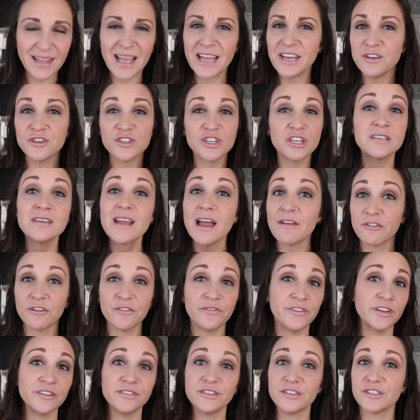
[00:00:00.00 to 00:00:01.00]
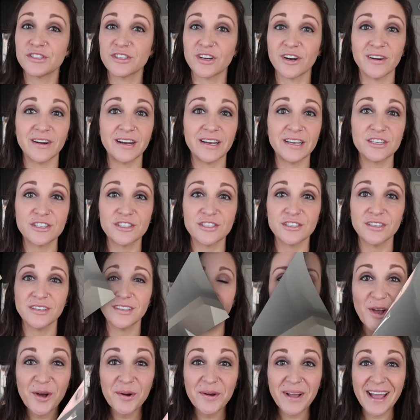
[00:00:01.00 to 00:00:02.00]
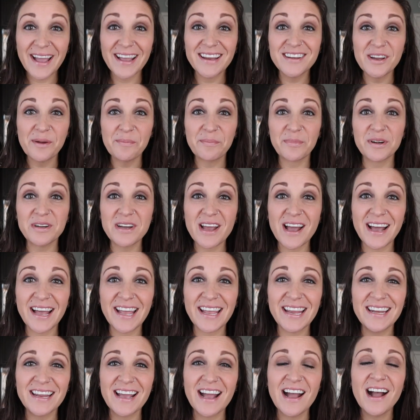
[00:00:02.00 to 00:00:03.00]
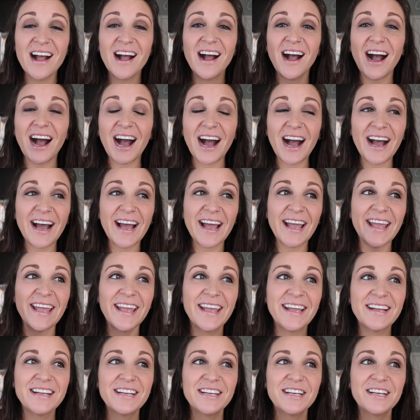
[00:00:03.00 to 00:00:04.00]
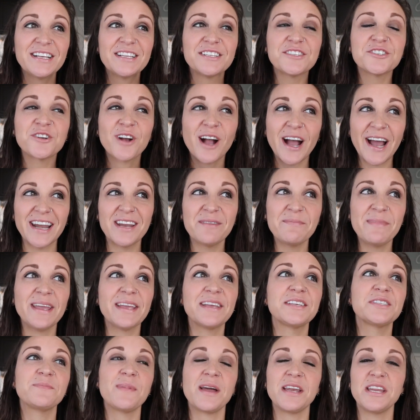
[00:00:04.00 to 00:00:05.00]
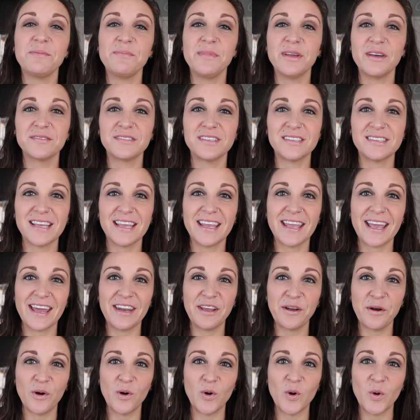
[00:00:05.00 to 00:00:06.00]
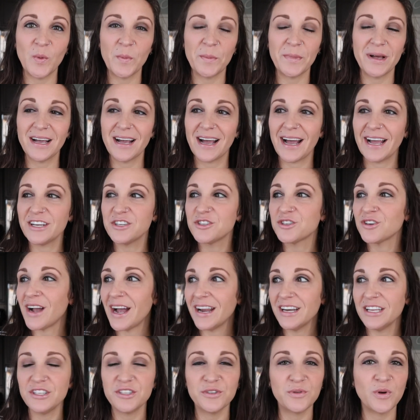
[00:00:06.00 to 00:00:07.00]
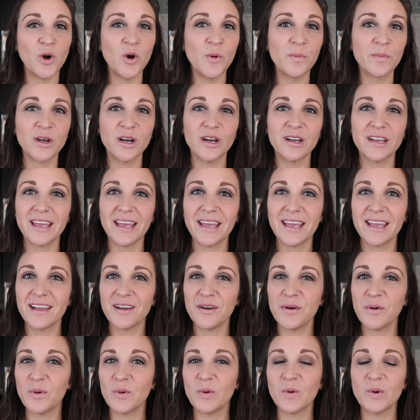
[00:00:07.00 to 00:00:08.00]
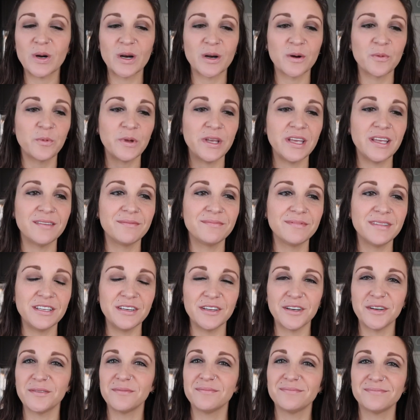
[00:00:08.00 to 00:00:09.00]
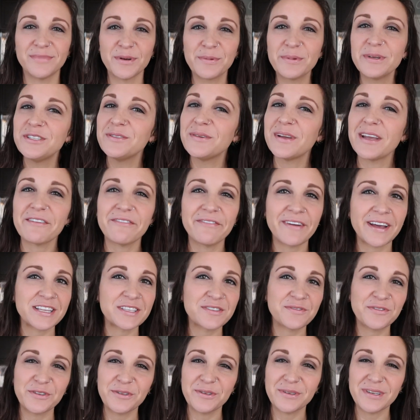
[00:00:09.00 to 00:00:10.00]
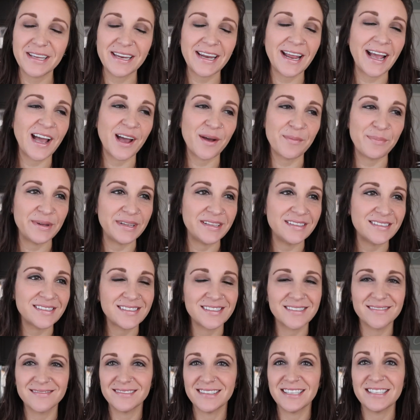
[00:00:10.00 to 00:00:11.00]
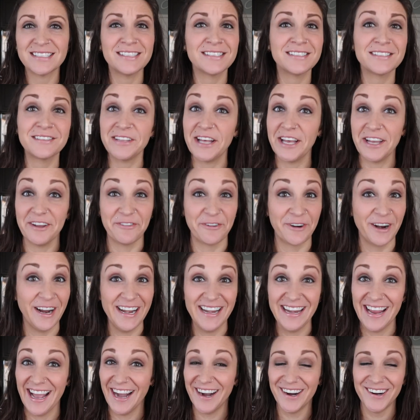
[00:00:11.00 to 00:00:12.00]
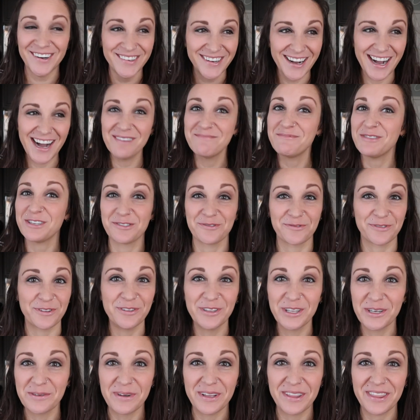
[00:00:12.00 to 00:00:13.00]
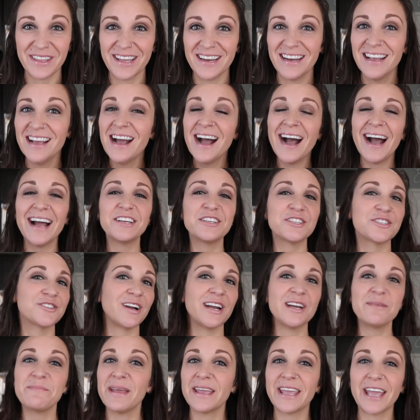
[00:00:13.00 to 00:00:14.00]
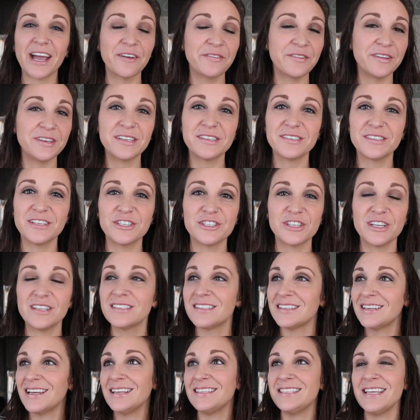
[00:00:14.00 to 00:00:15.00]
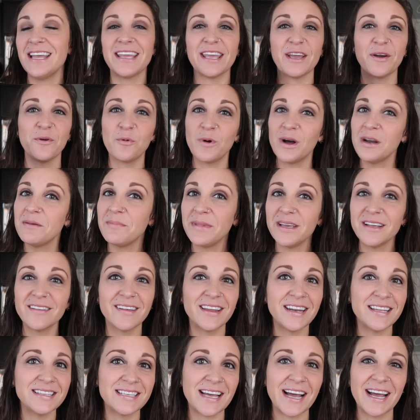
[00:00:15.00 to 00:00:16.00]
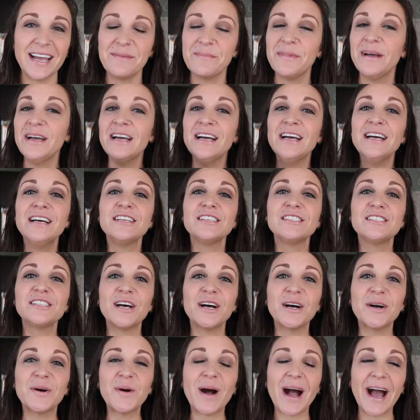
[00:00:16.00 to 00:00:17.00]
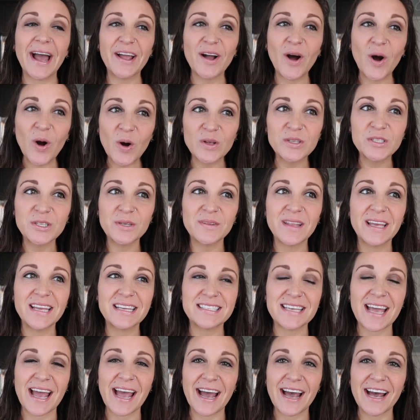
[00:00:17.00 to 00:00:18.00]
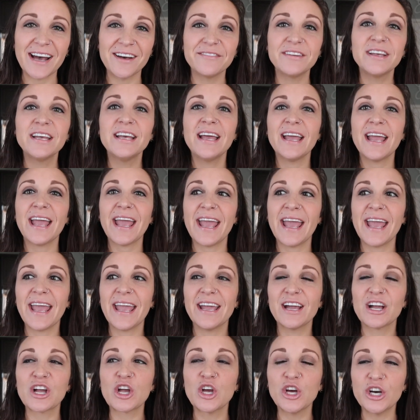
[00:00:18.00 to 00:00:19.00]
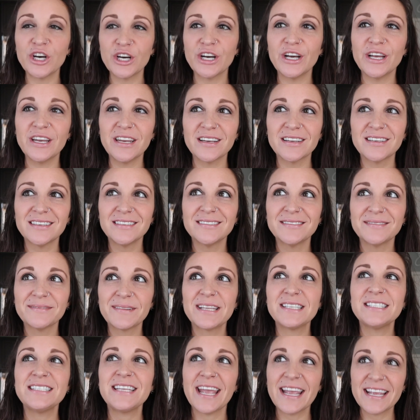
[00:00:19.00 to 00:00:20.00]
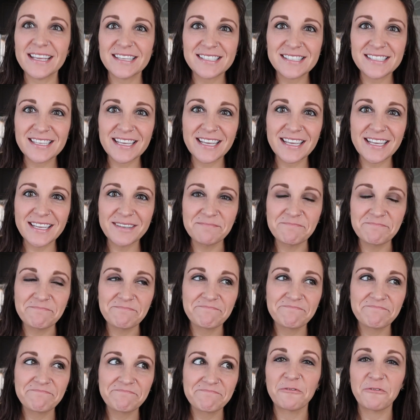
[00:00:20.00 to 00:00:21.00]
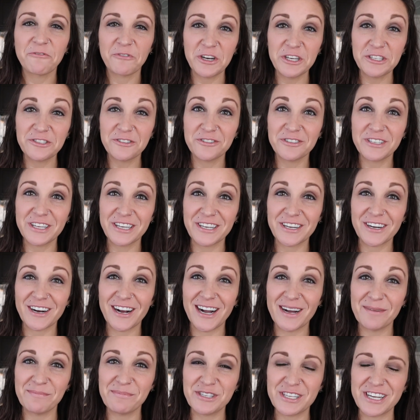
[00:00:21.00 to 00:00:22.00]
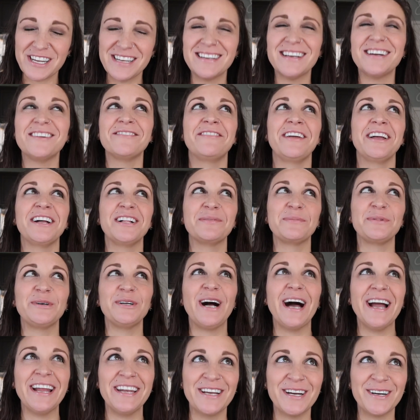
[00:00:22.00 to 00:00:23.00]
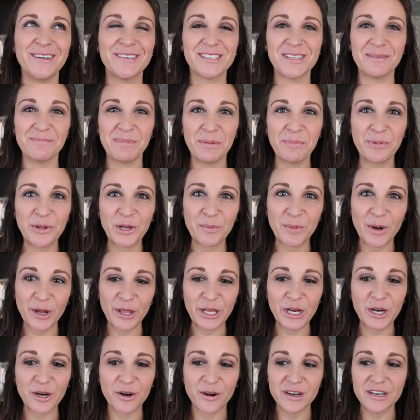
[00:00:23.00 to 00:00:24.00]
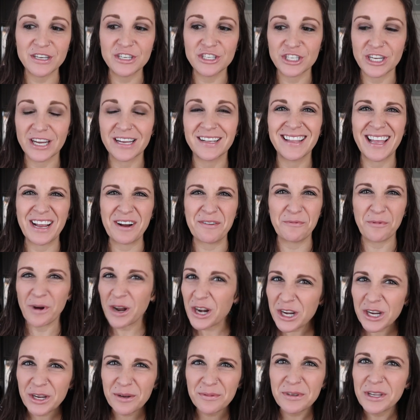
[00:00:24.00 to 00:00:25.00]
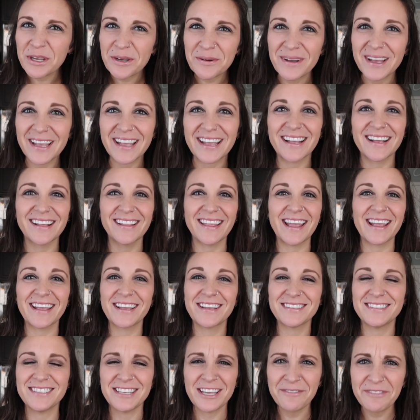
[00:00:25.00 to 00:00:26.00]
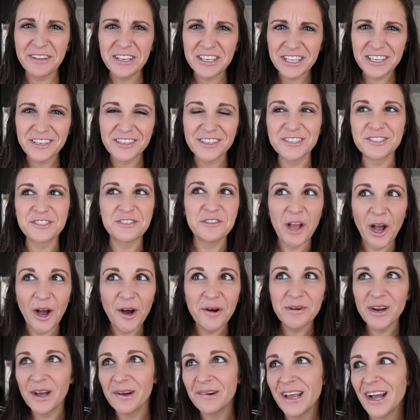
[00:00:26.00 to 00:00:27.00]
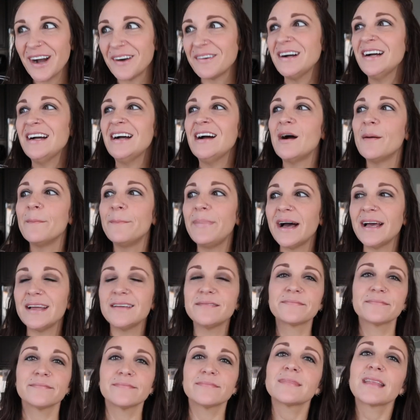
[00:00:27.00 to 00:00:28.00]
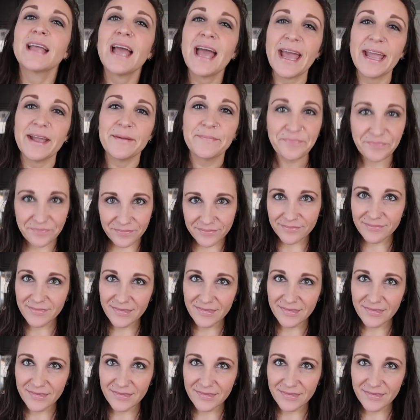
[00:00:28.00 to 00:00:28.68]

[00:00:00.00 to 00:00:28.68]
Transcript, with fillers: And you should never feel discouraged. Okay, number nine, I try to make as many meals as I can at home. I try to do home cooking, or we, you know, but we do get fast food. It happens. This is life right now. I'm just rolling with it. I just try to make healthy decisions, and I take it one meal at a time. So I also like to have a good, tasty freezer dinner option available. I know some people are probably cringing, like, what are you doing? Like T V dinners? No, no, no. But hey,